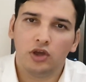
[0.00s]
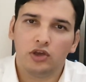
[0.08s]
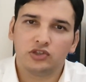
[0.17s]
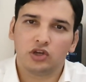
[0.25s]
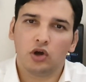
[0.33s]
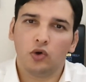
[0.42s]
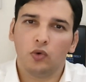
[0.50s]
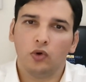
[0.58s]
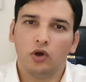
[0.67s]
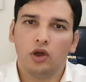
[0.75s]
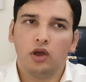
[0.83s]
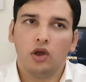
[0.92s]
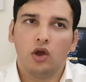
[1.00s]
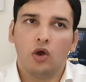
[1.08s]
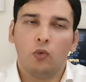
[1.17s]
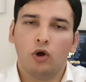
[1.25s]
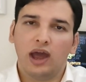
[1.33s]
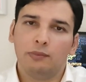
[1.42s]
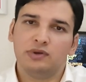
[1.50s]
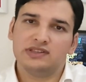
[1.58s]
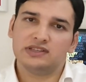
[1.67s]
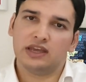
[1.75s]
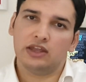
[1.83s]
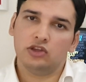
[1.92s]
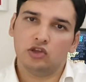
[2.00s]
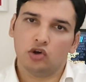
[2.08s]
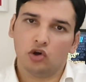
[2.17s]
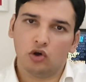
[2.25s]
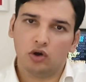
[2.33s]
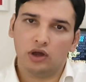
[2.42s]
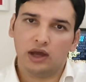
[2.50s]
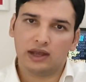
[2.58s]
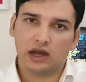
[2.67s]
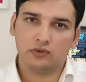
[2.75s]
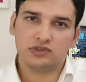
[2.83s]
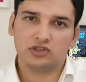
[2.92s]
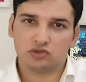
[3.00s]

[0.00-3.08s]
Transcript: So what happens in your accounting